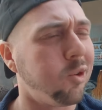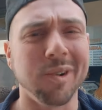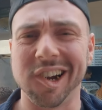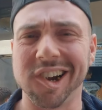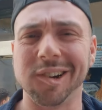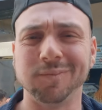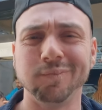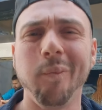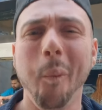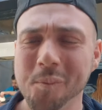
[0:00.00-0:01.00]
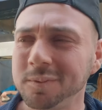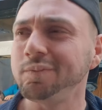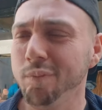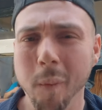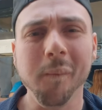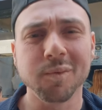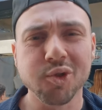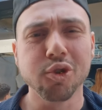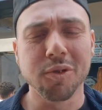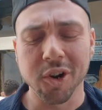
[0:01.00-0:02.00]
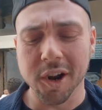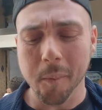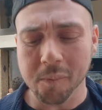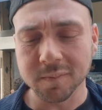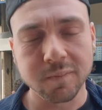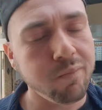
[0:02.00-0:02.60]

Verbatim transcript: Oh my god. What do you think?